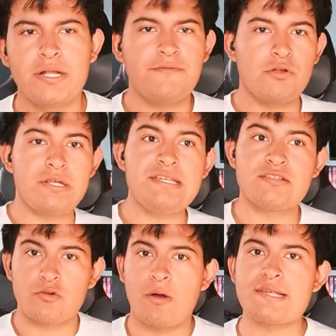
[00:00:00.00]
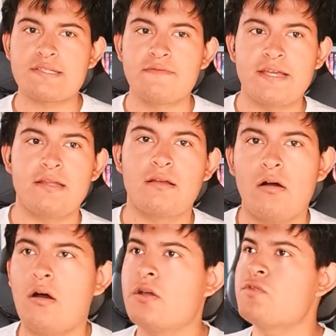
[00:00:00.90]
if you're east or west of it,
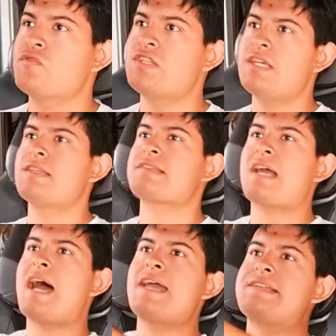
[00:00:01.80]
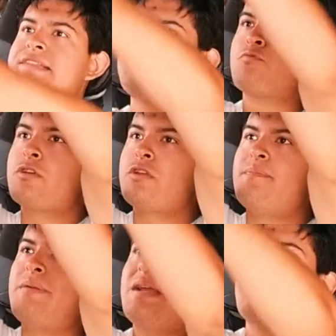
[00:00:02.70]
all you see in the sky is this really
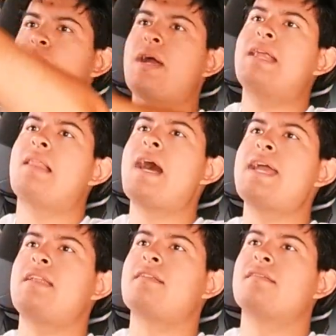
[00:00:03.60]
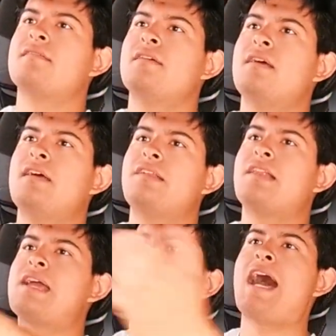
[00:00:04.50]
big bright line.
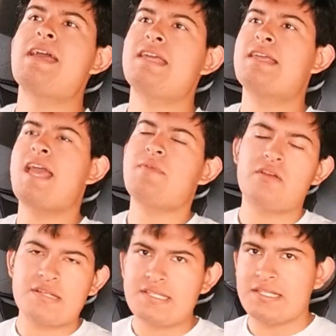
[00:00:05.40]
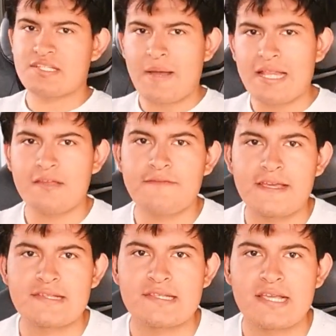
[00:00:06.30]
Like, I came here to see a smiley
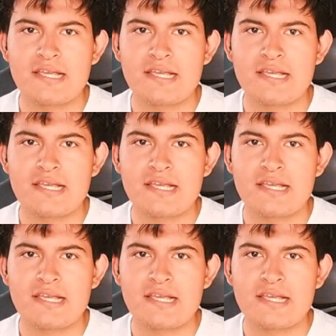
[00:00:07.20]
face and